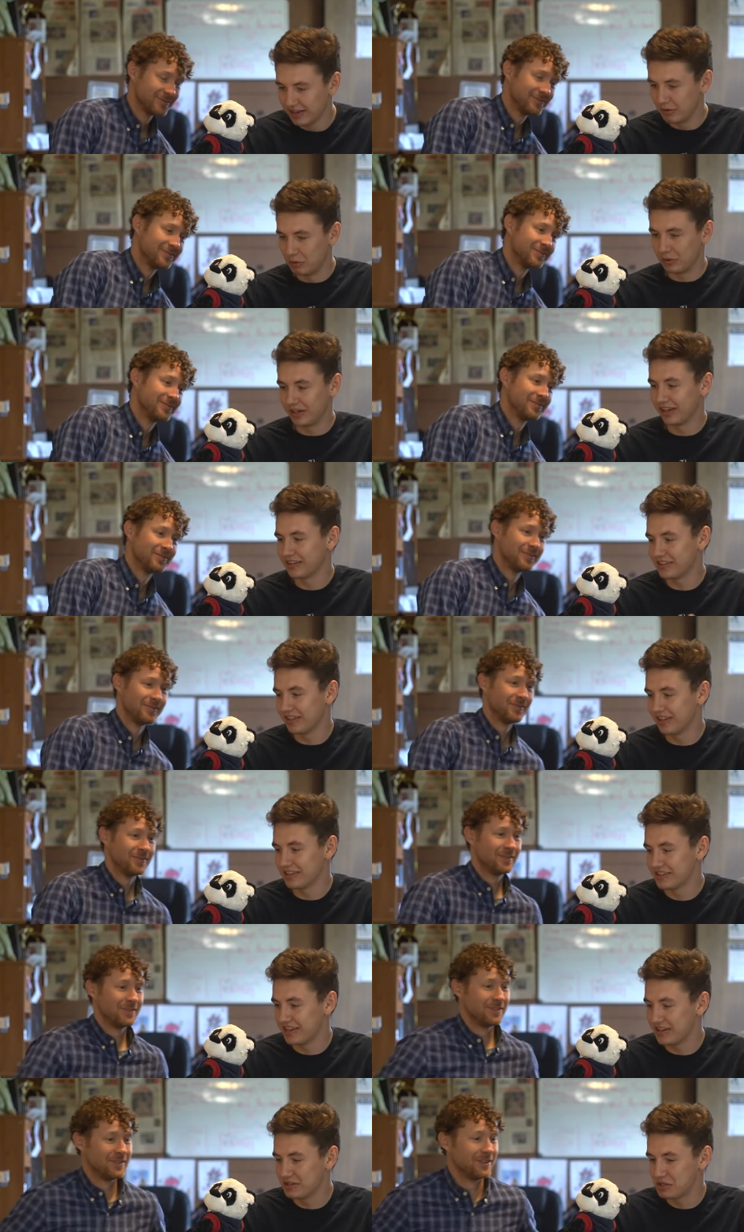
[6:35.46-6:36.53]
Speaker 1: We'll get to
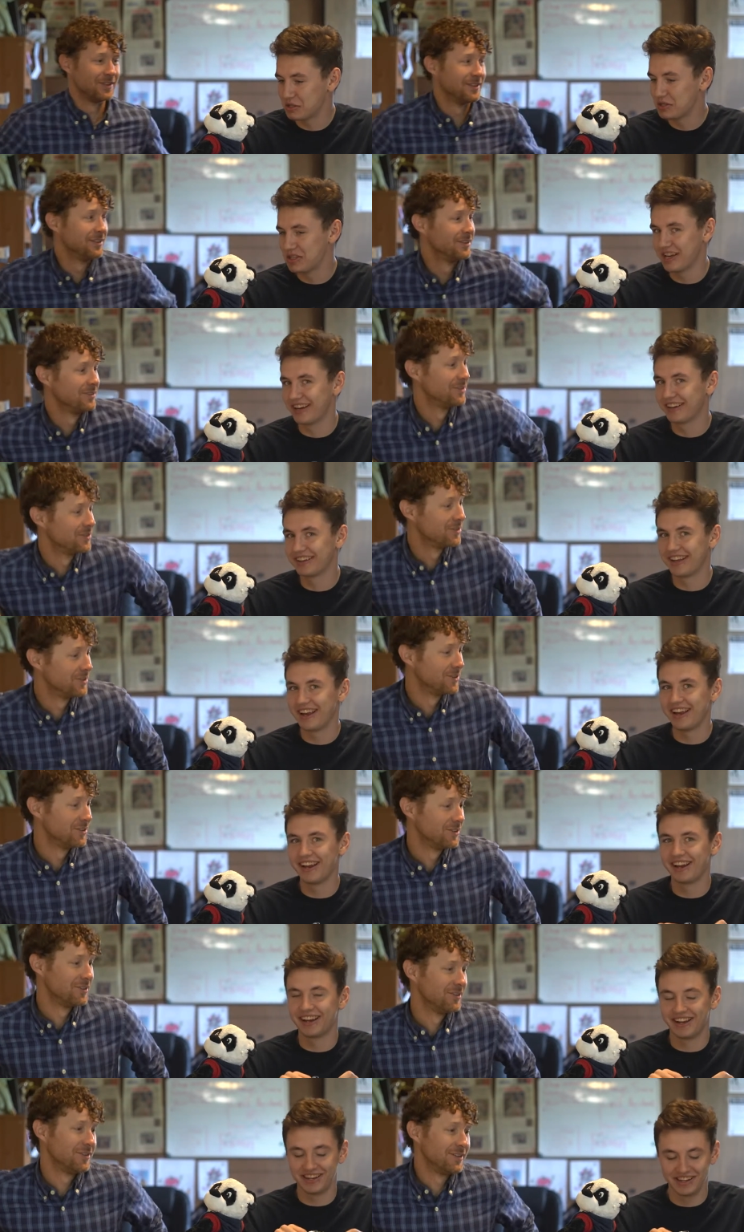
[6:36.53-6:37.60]
this interesting
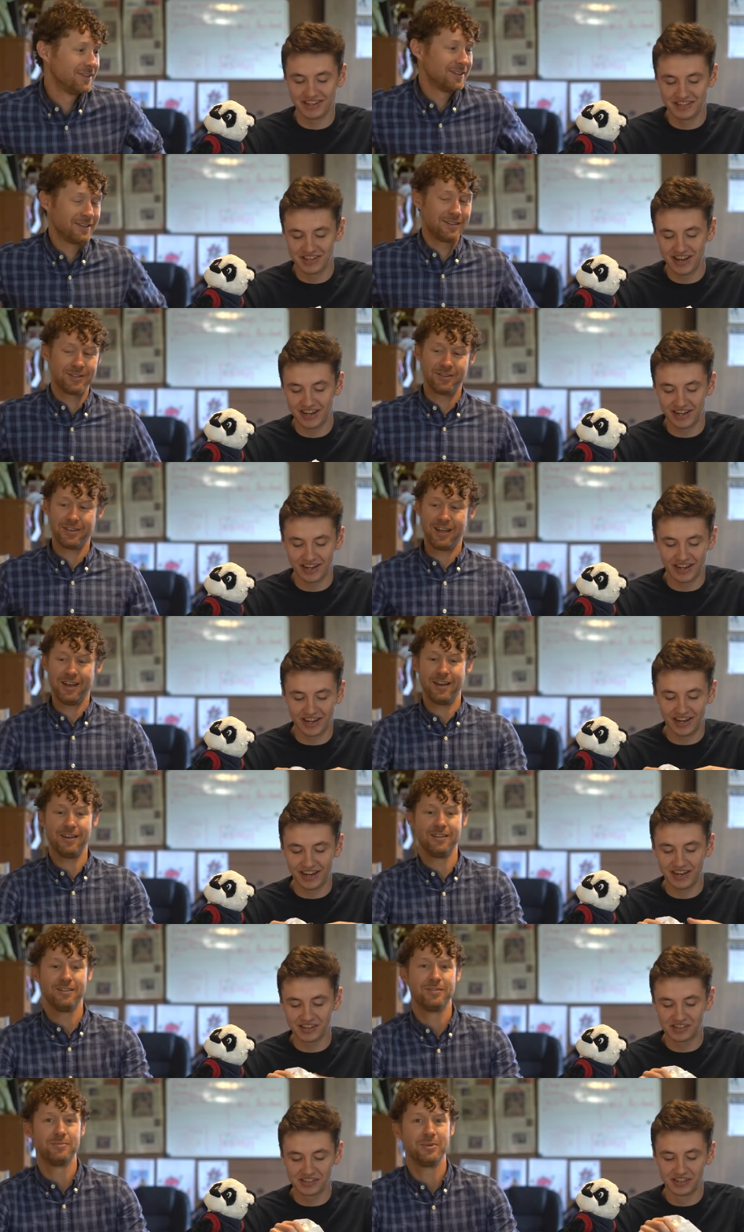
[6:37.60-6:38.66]
thing in a second, yeah. I
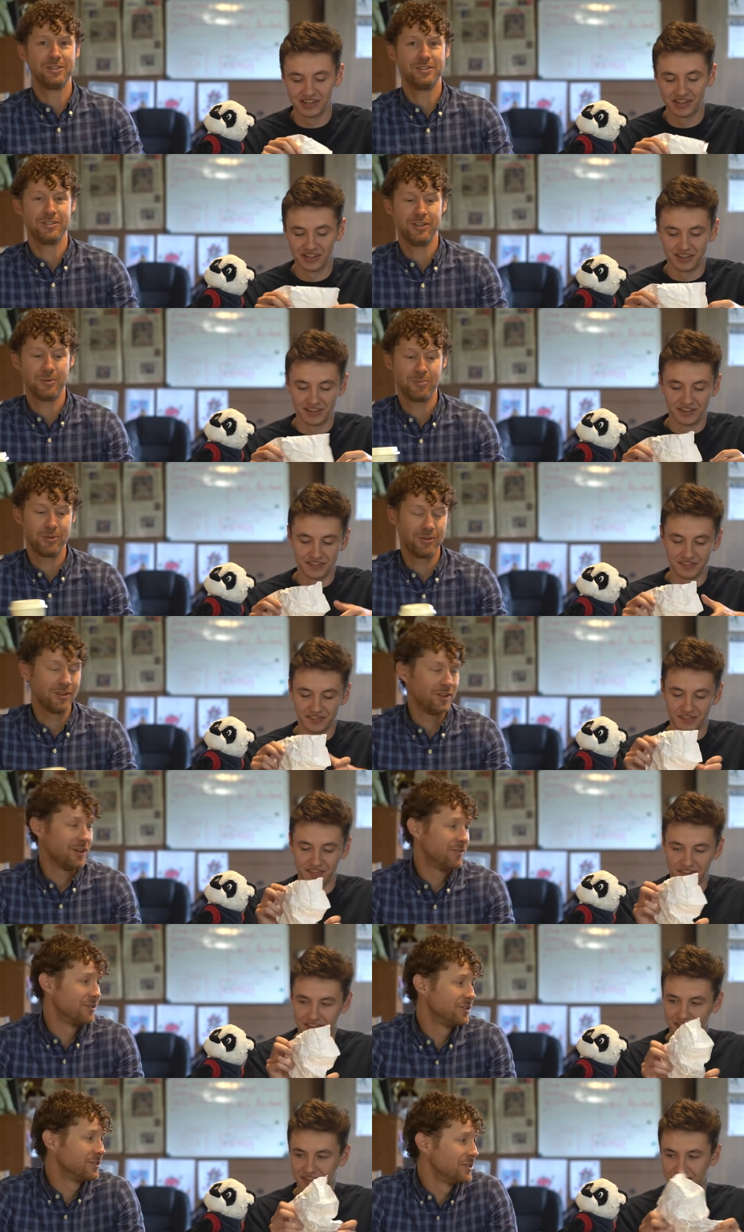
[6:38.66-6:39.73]
guess. But you did pull the
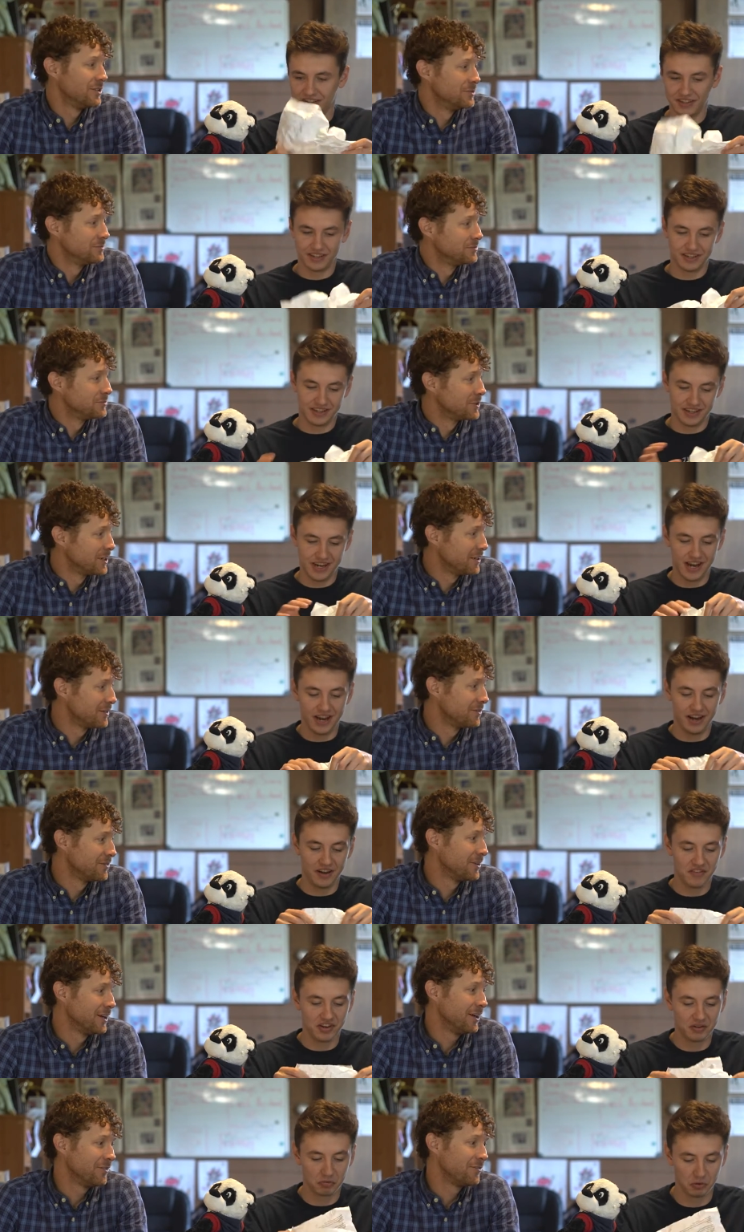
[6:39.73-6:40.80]
lever, so
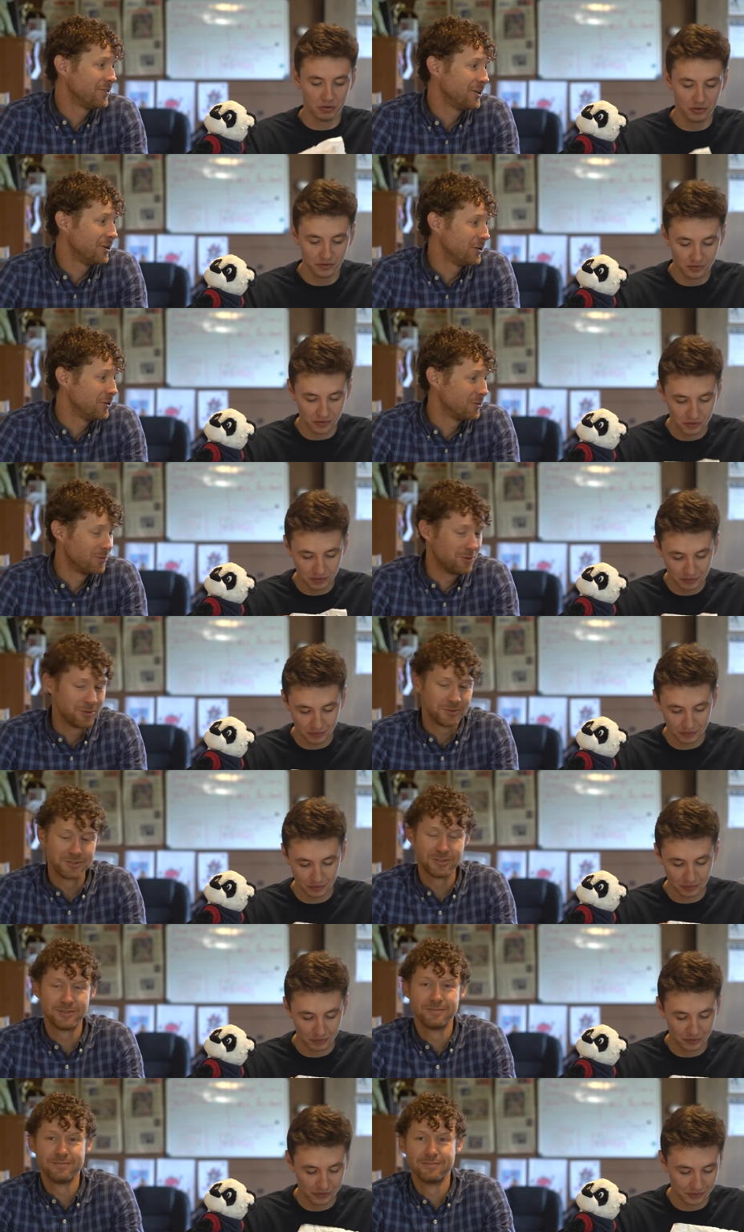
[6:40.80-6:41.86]
yeah, you, gotta rule, follow the rules.
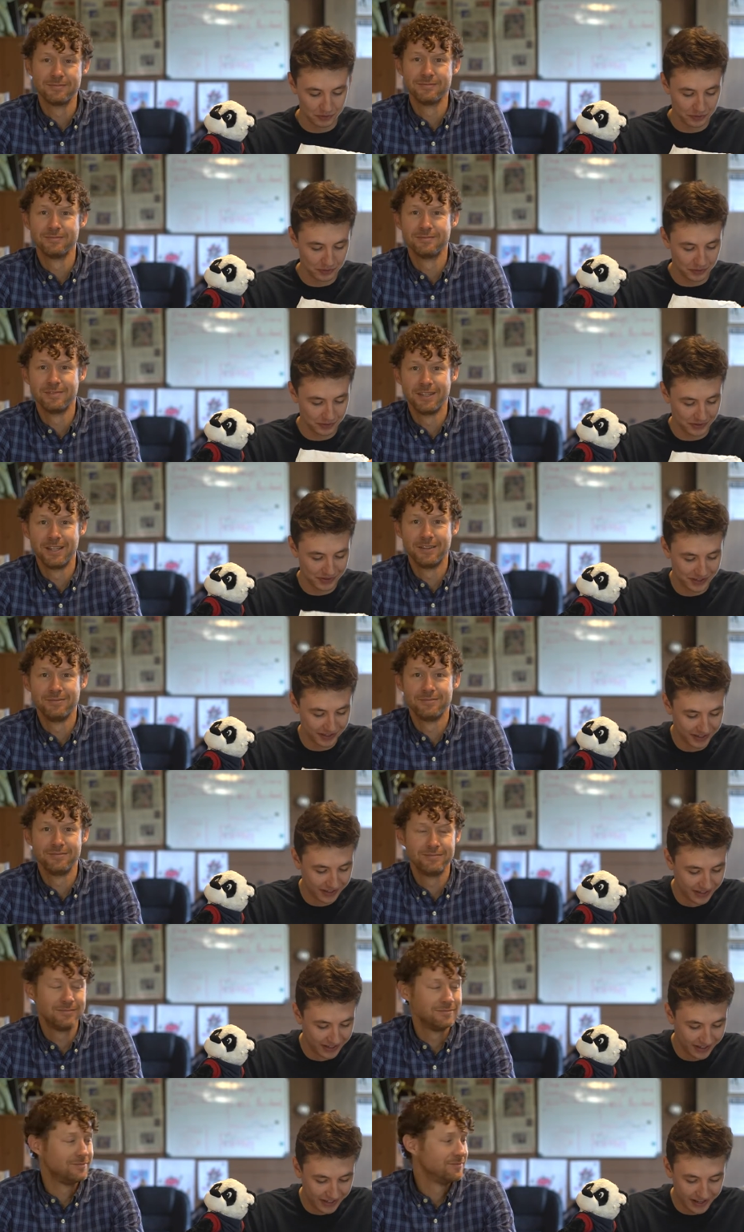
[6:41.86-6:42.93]
Rules are rules. Yeah.
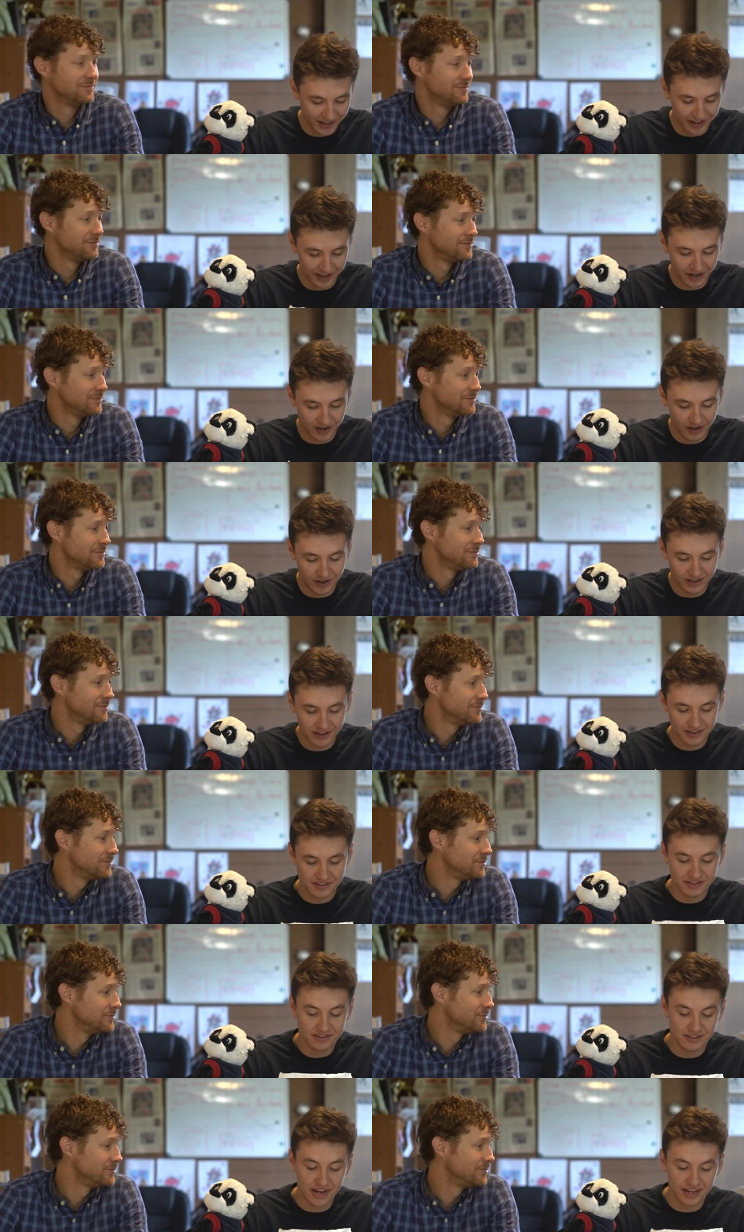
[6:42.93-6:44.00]
All right,
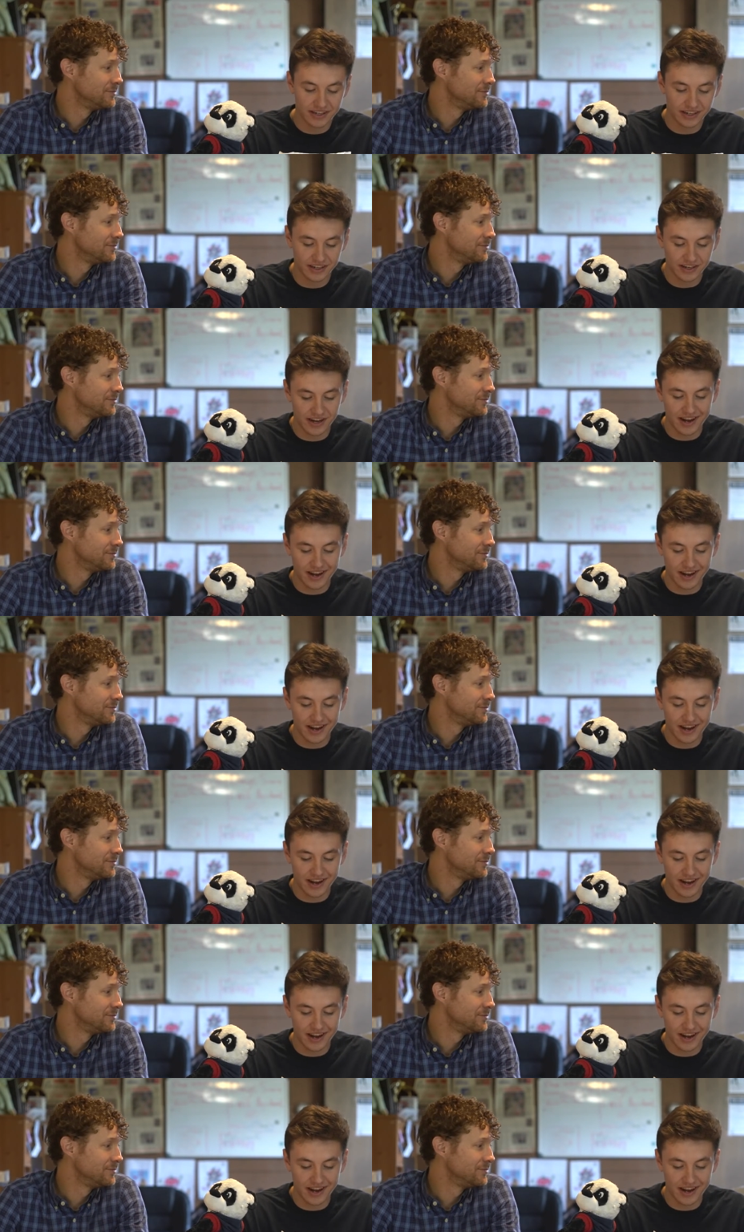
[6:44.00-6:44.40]
August second,